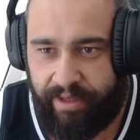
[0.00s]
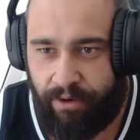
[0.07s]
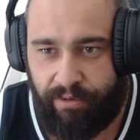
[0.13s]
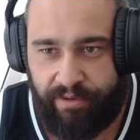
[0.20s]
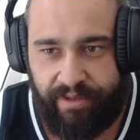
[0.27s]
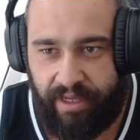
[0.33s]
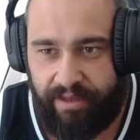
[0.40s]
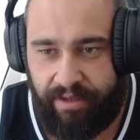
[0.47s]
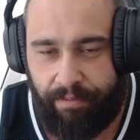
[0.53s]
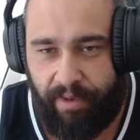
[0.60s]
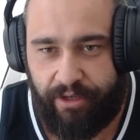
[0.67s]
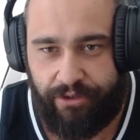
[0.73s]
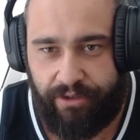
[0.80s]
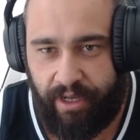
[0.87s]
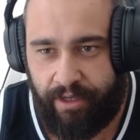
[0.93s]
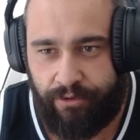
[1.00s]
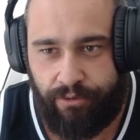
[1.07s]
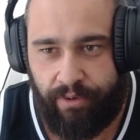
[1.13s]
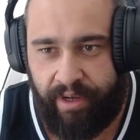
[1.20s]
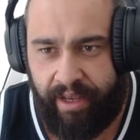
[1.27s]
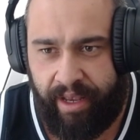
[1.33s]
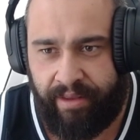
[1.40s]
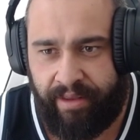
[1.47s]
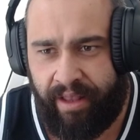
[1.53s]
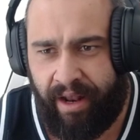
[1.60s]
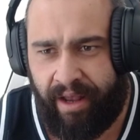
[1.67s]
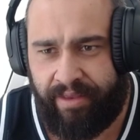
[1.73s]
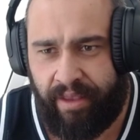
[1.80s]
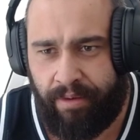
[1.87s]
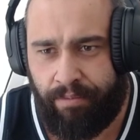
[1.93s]
There was nothing much done to it. And then
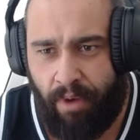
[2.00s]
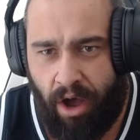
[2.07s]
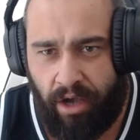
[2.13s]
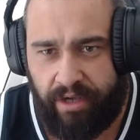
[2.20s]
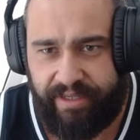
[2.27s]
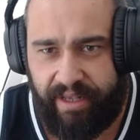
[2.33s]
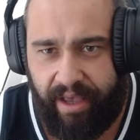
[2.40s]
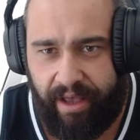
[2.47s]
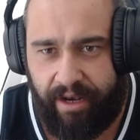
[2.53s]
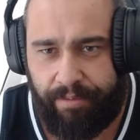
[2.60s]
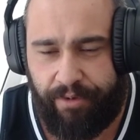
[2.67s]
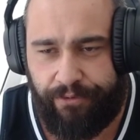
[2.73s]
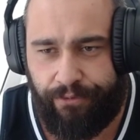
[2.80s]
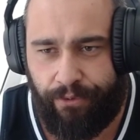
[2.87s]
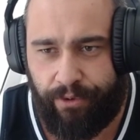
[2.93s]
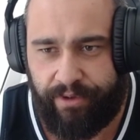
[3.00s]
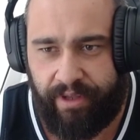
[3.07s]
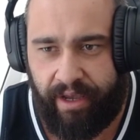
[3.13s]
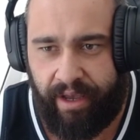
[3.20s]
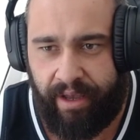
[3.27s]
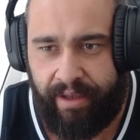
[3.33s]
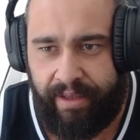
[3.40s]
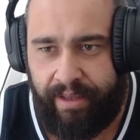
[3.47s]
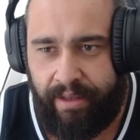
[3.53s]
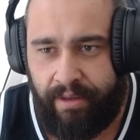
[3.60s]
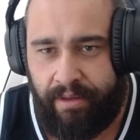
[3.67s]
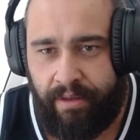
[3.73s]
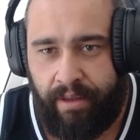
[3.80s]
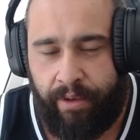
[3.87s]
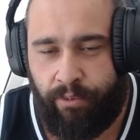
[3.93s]
I think Moxley had it before that
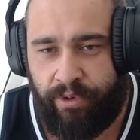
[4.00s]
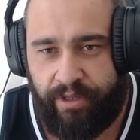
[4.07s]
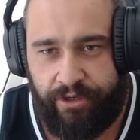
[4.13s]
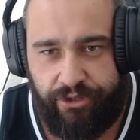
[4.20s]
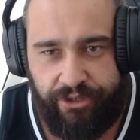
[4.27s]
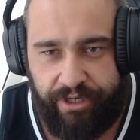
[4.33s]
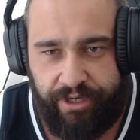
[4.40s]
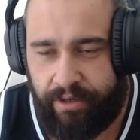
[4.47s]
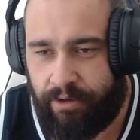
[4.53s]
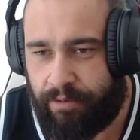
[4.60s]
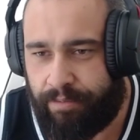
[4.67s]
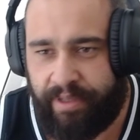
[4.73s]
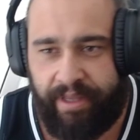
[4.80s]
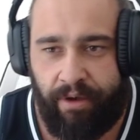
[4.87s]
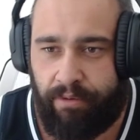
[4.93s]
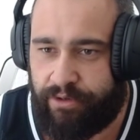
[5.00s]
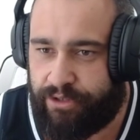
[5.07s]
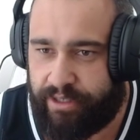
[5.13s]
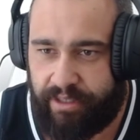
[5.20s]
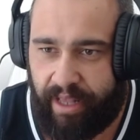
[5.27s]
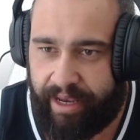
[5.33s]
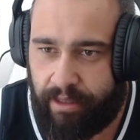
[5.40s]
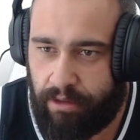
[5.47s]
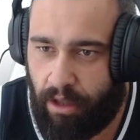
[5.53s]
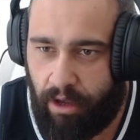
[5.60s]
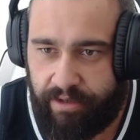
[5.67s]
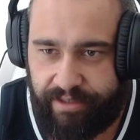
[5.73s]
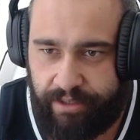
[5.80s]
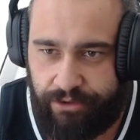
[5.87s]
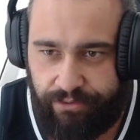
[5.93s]
with the Shield, but that was just like
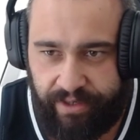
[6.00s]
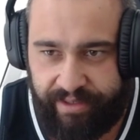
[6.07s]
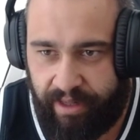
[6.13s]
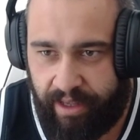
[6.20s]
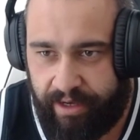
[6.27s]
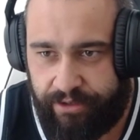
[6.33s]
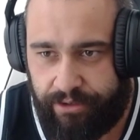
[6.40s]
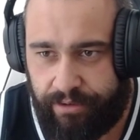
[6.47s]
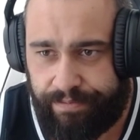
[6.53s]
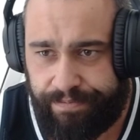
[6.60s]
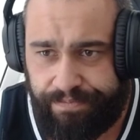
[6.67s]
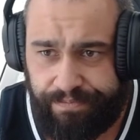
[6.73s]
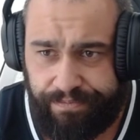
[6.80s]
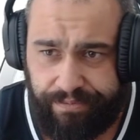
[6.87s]
lost in translation.